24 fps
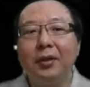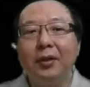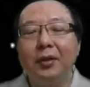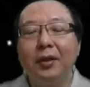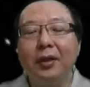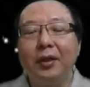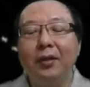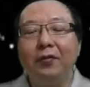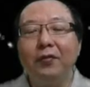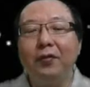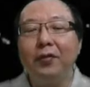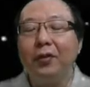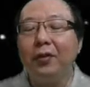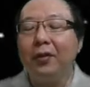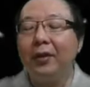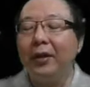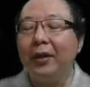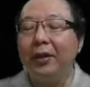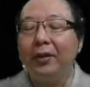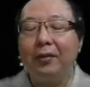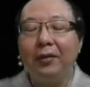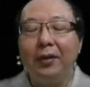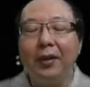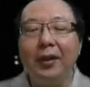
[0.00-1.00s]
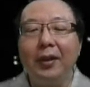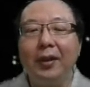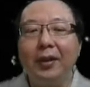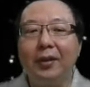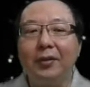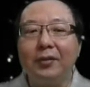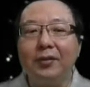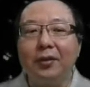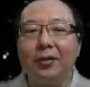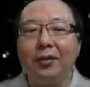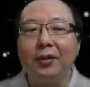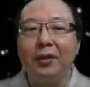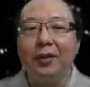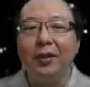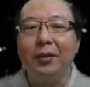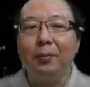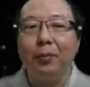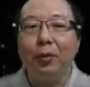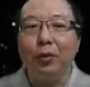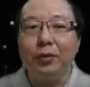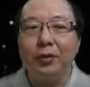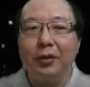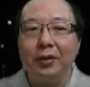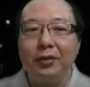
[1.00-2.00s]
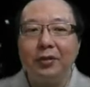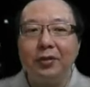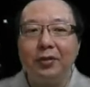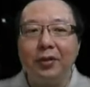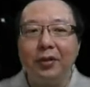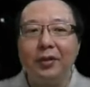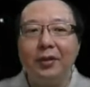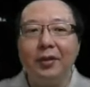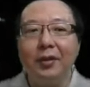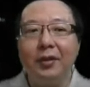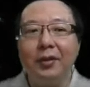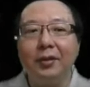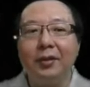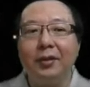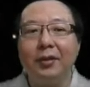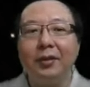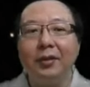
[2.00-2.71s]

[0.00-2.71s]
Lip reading: If your array is already mostly sorted,